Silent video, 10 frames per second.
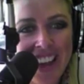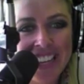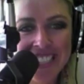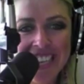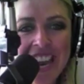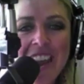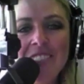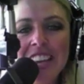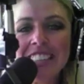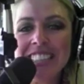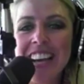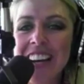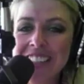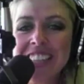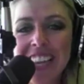Has a name that
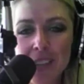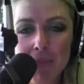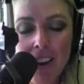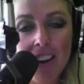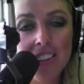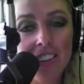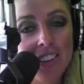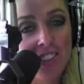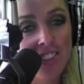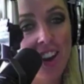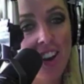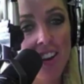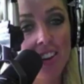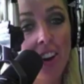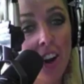sounds like it belongs on a
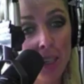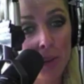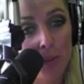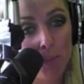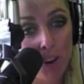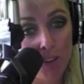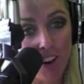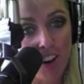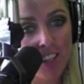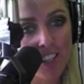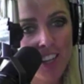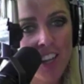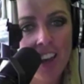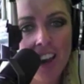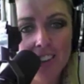star on Hollywood Boulevard.
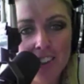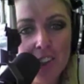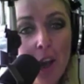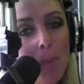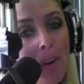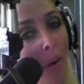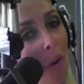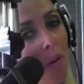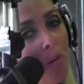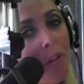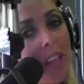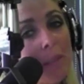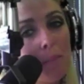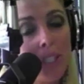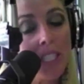And to top it off
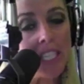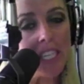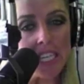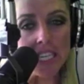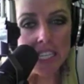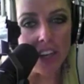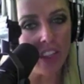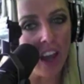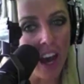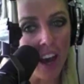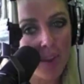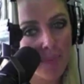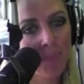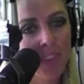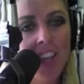is pretty easy on the eye.
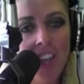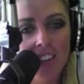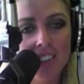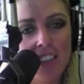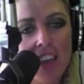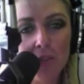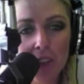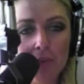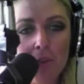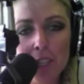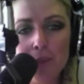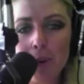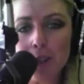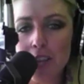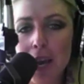It's South African
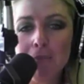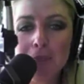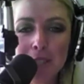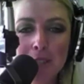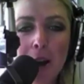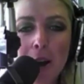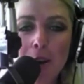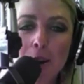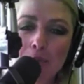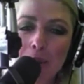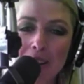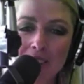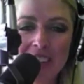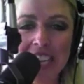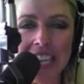motorsport champ Gennaro
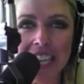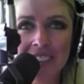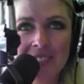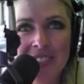Bonafede.